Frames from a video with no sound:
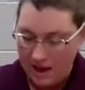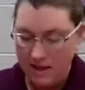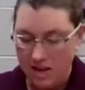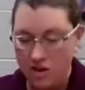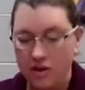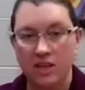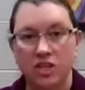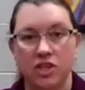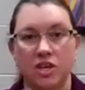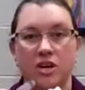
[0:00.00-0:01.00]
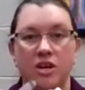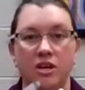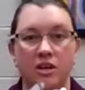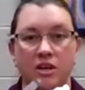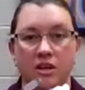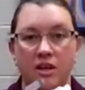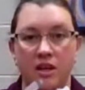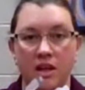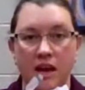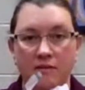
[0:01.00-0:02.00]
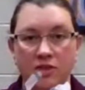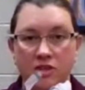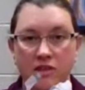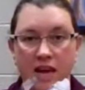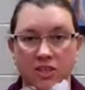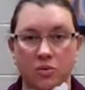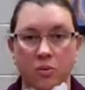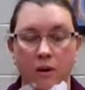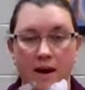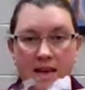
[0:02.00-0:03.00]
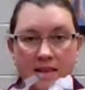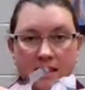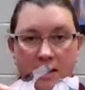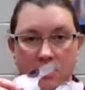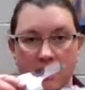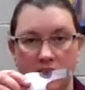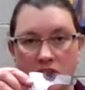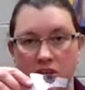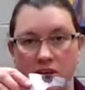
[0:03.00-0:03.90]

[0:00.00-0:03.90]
And then you get your, you have to do that twice and you get